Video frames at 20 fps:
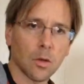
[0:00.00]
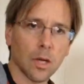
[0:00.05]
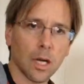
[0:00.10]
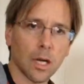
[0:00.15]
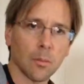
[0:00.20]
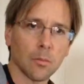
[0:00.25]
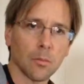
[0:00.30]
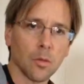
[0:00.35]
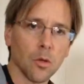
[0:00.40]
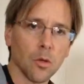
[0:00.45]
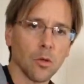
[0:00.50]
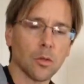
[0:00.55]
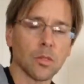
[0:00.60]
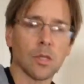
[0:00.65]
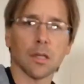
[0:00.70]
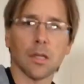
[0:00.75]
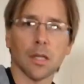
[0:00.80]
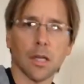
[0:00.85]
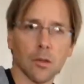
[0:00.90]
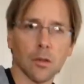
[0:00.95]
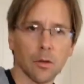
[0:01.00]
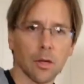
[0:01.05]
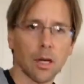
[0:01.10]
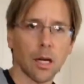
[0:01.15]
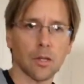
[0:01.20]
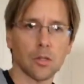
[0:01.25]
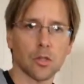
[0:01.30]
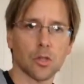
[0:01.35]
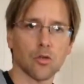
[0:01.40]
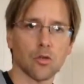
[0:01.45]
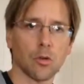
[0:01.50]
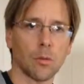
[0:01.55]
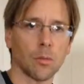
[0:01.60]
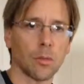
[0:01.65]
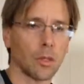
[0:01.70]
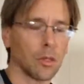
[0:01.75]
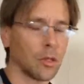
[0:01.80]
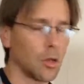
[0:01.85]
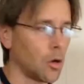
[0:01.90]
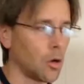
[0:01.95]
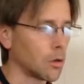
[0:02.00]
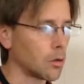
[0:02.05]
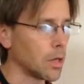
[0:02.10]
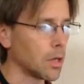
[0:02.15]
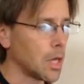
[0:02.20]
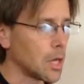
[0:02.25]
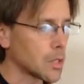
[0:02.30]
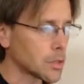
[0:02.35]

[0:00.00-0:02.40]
kind of mutes and the other guy's strumming along.